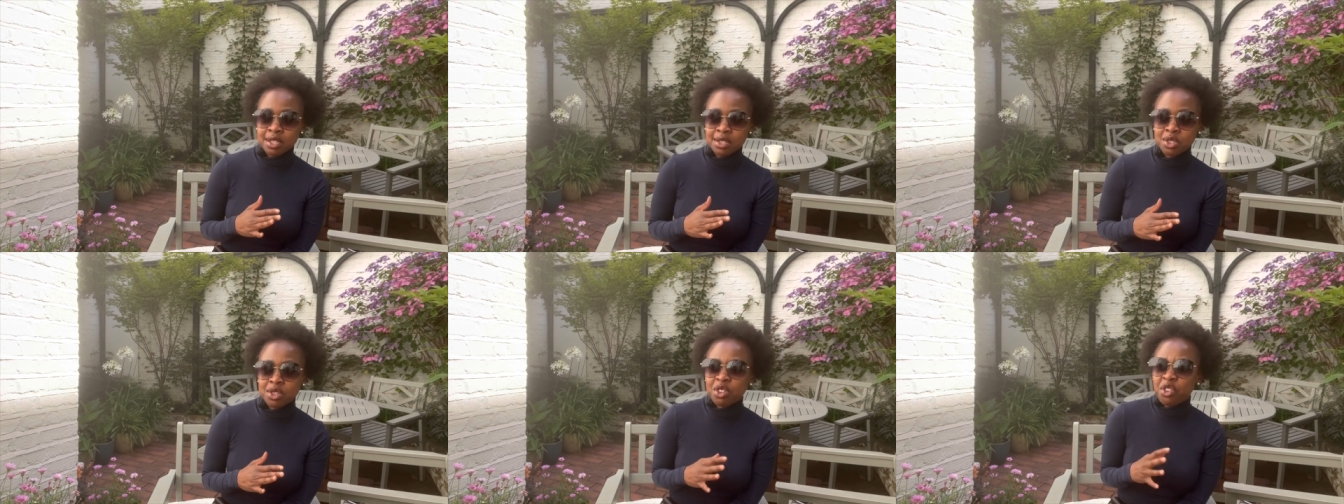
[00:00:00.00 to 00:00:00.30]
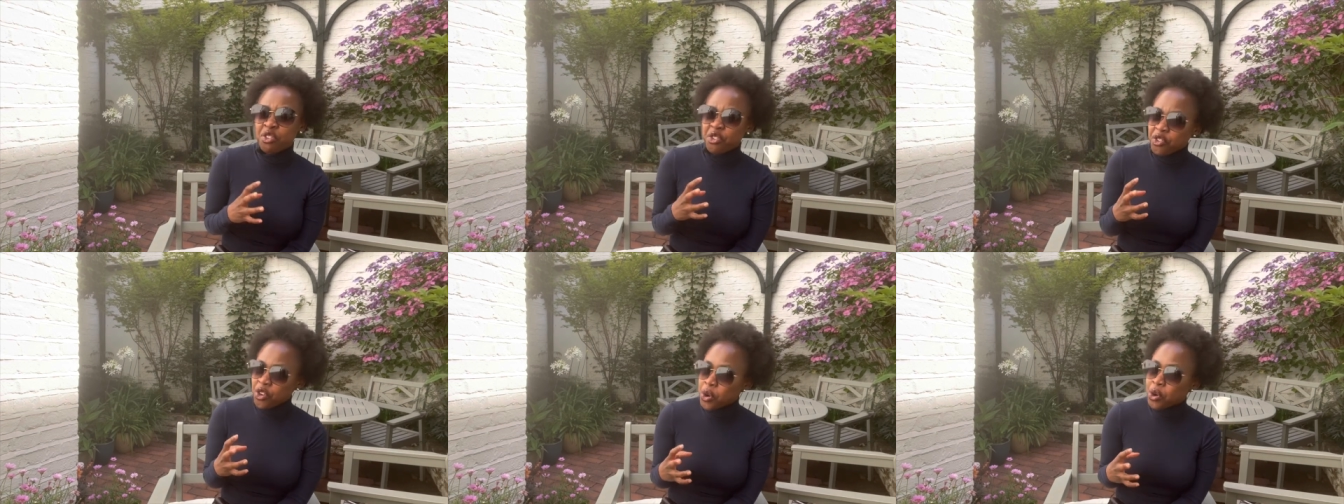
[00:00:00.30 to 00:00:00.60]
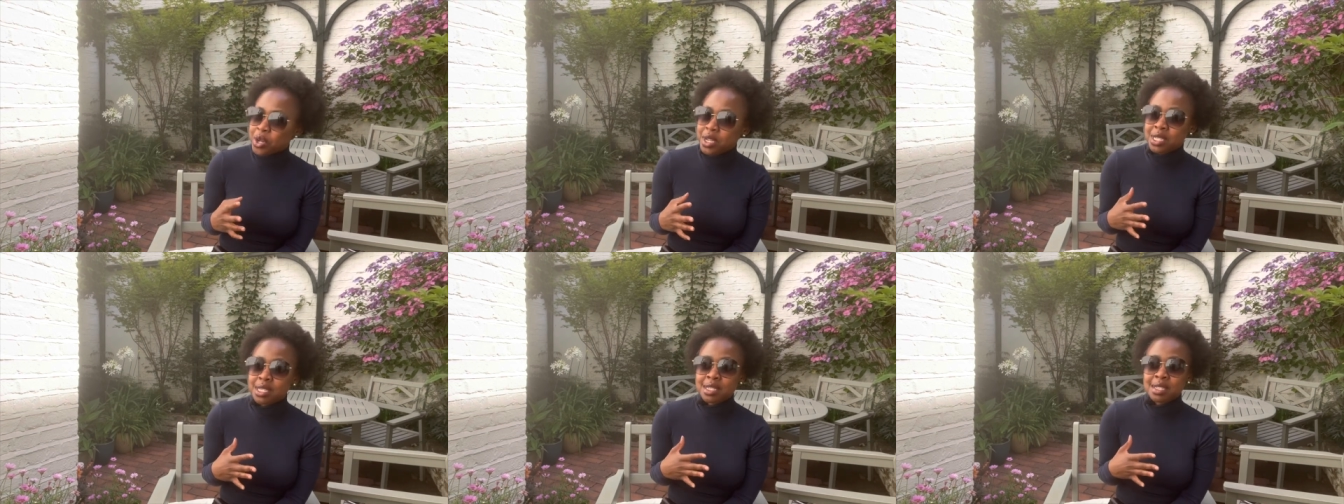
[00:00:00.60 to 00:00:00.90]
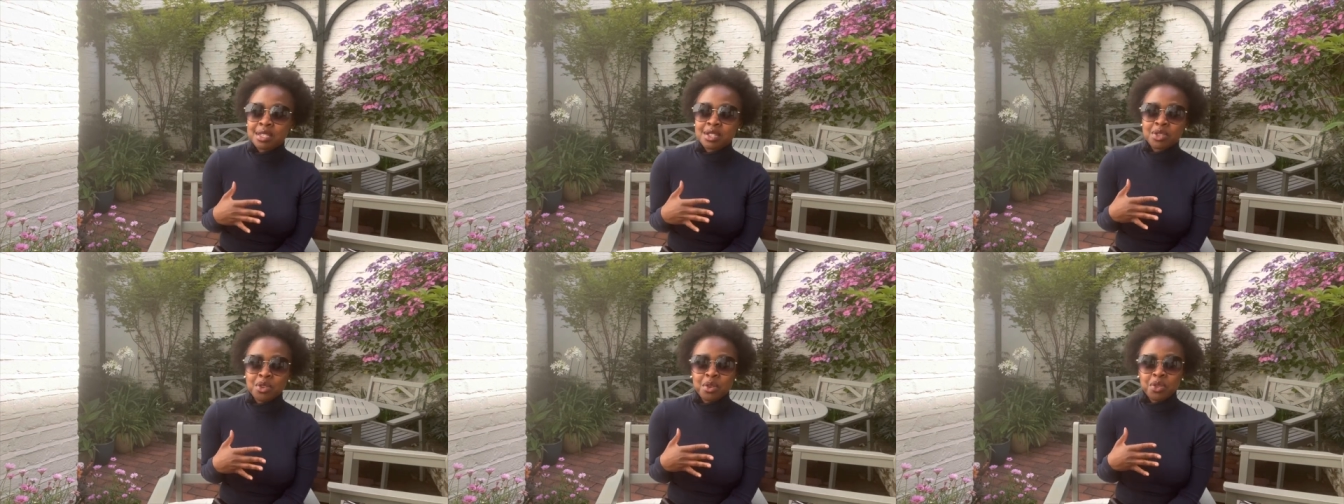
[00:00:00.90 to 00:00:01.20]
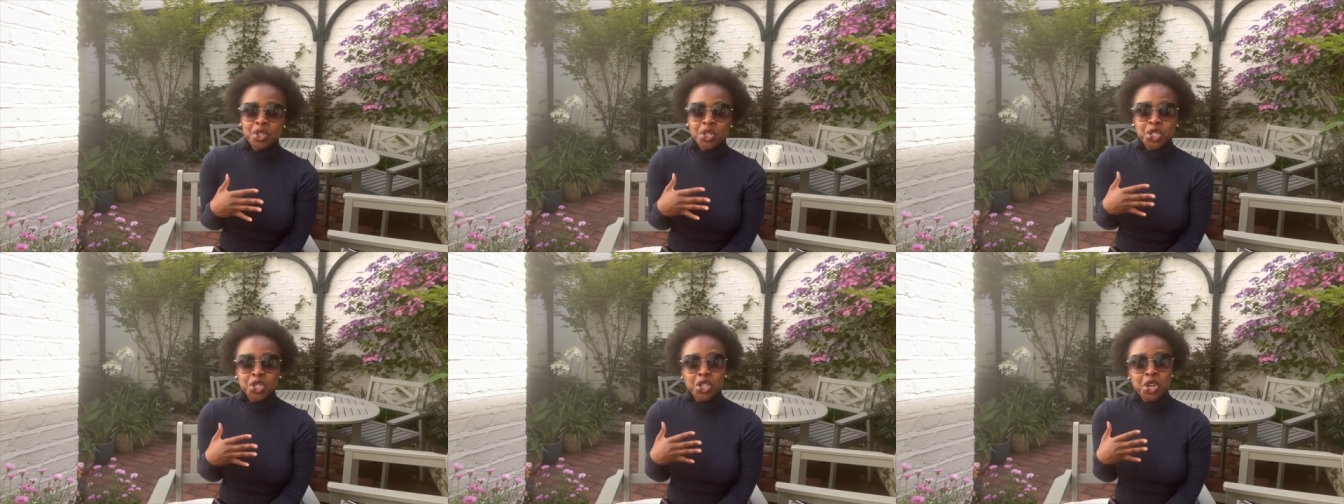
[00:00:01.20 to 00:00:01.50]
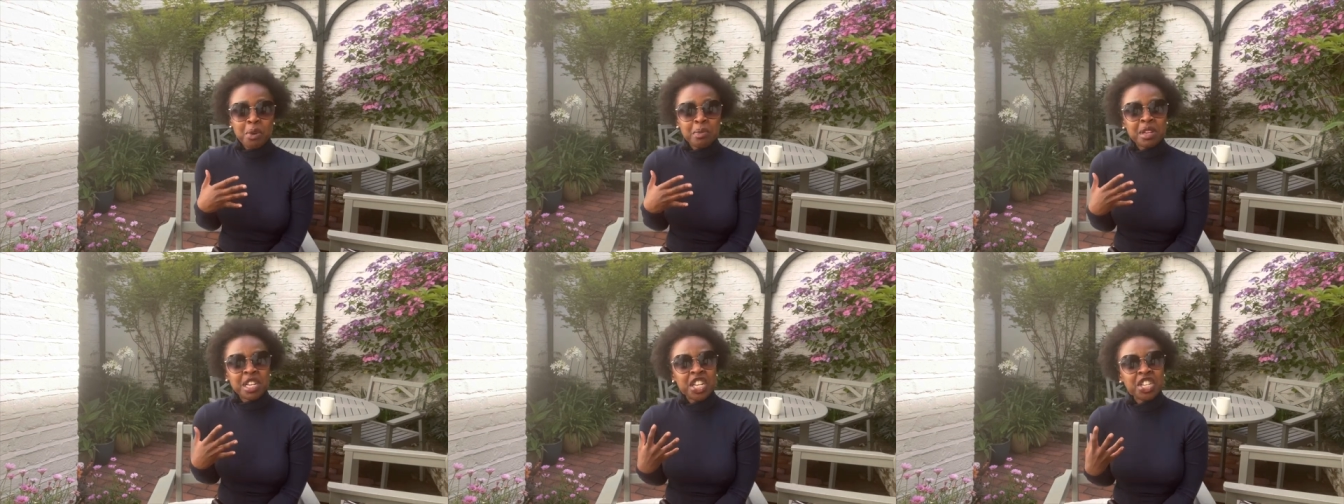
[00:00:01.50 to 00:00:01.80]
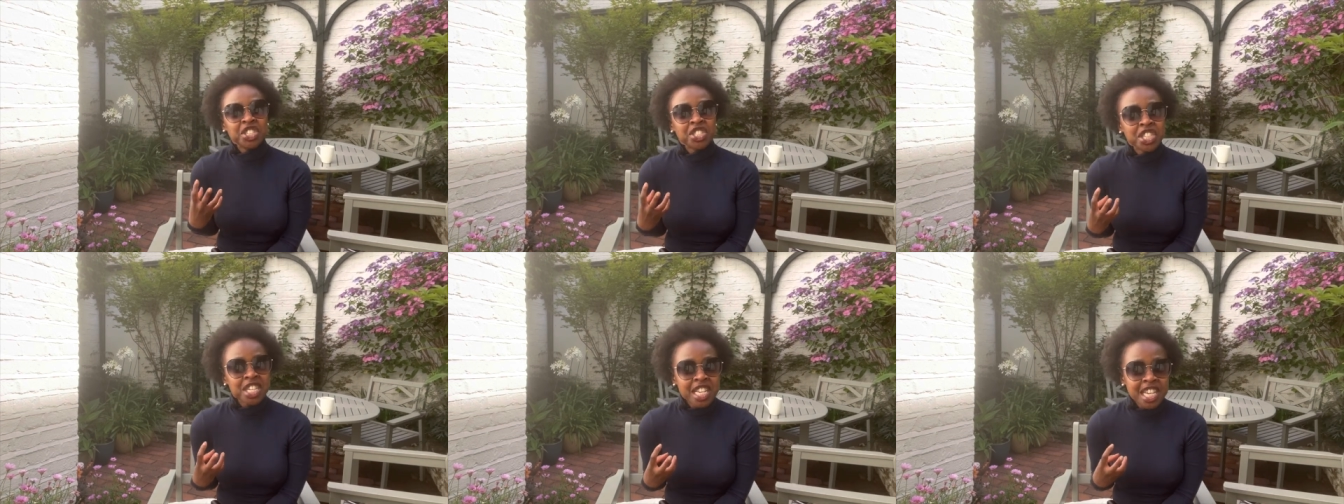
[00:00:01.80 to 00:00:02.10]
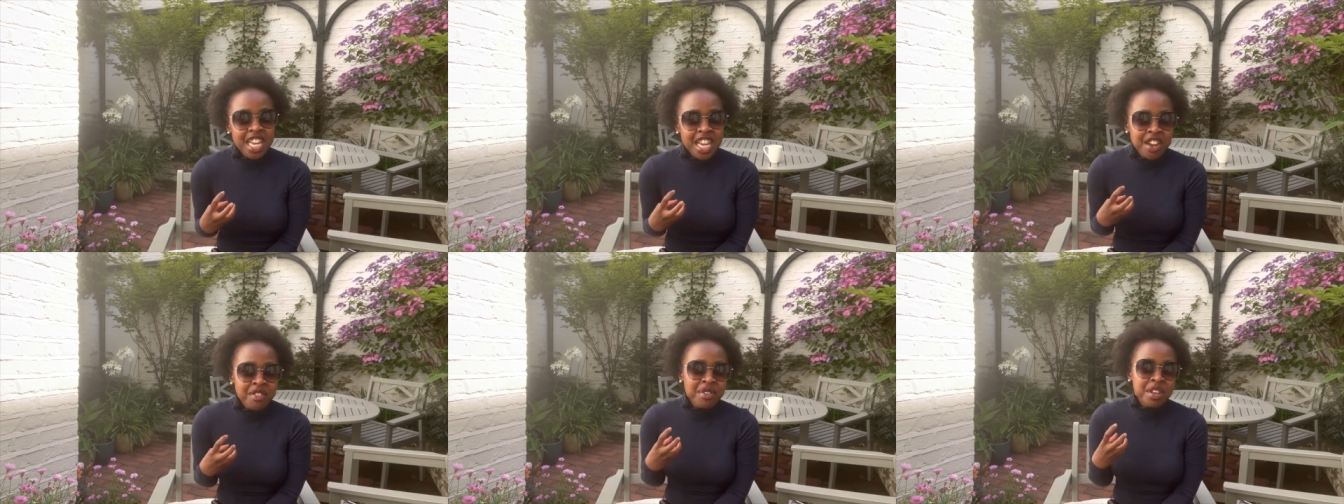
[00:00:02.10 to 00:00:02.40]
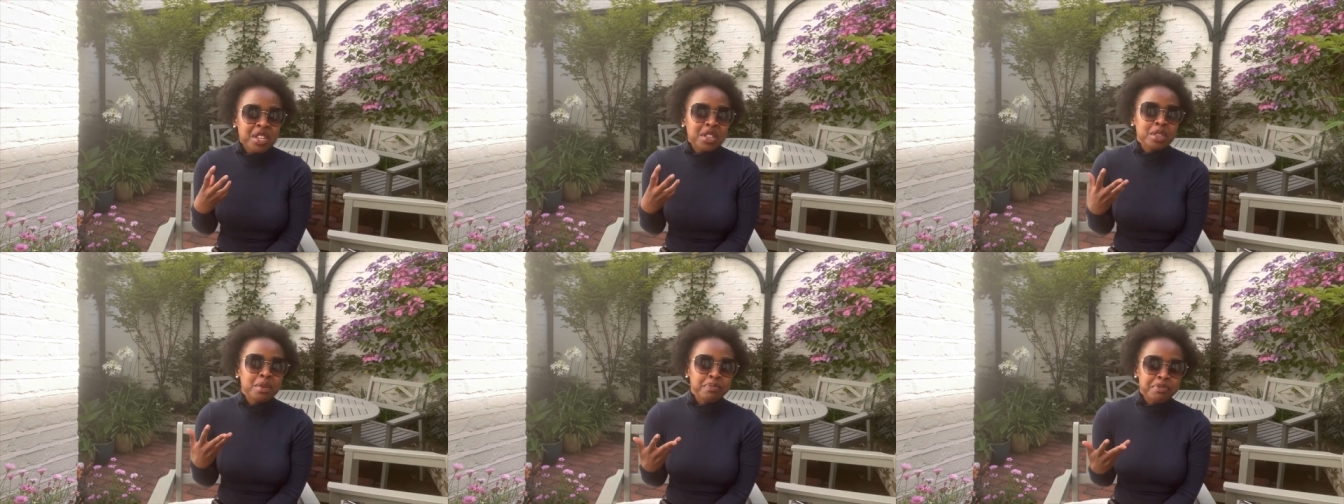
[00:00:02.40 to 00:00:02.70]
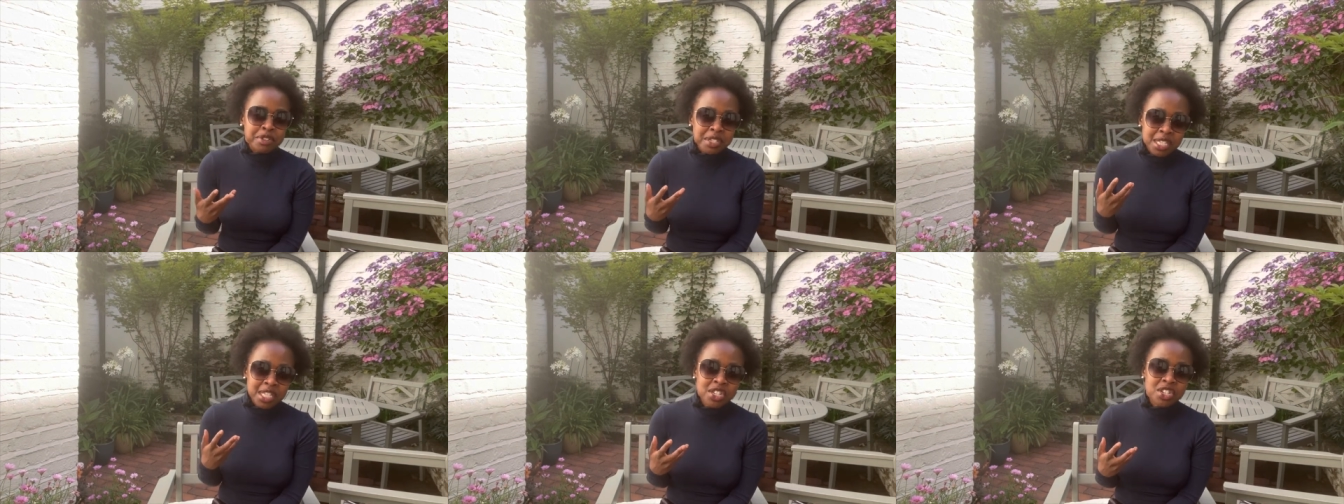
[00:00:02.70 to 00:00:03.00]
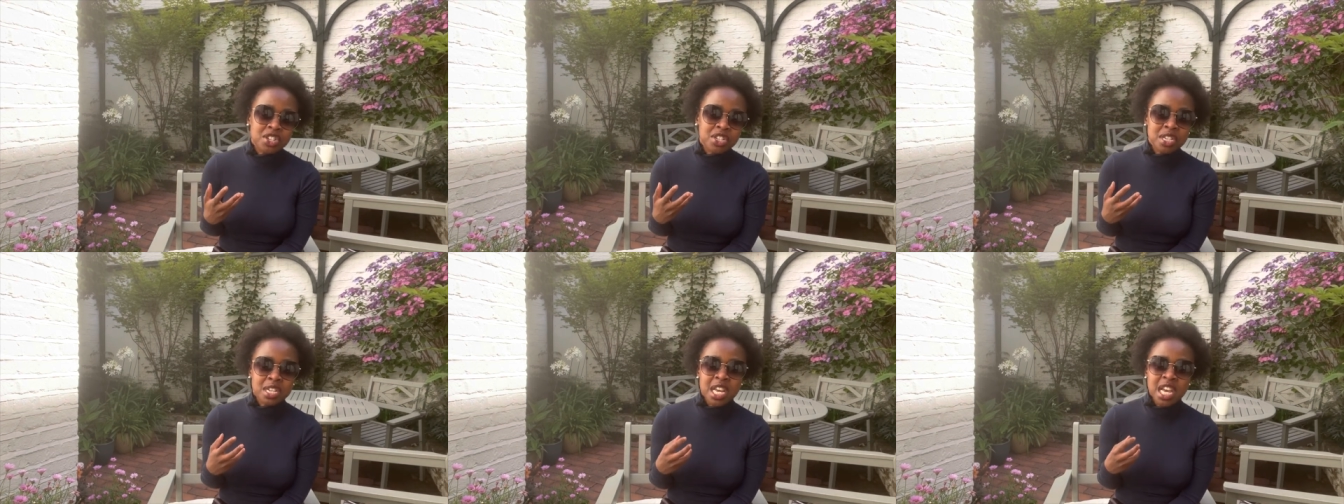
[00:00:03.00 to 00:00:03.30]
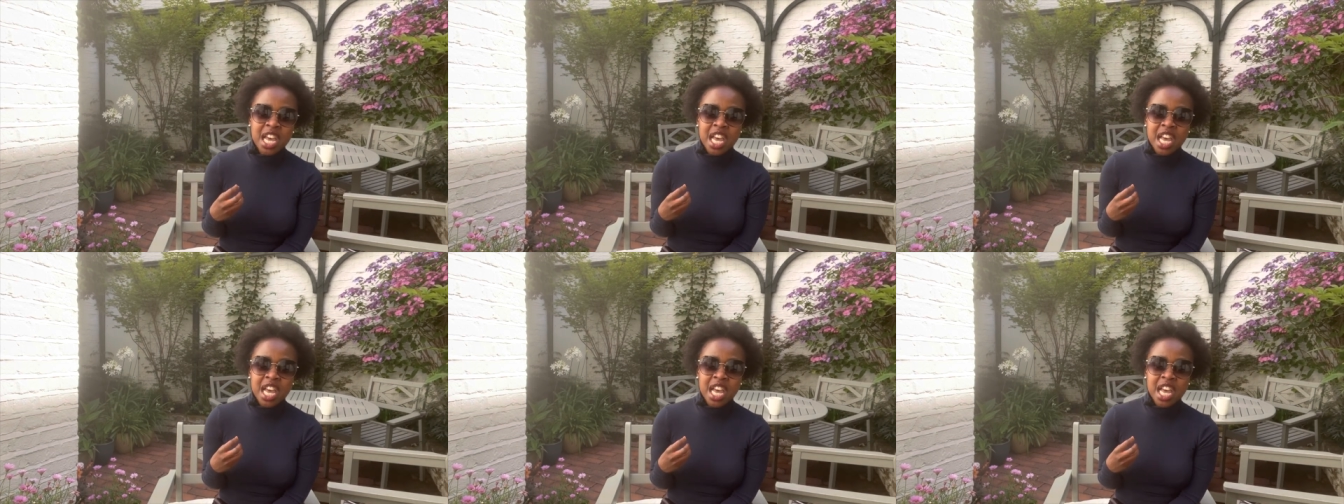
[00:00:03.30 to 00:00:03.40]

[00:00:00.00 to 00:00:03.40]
so the focus is on the German engineering, the precision,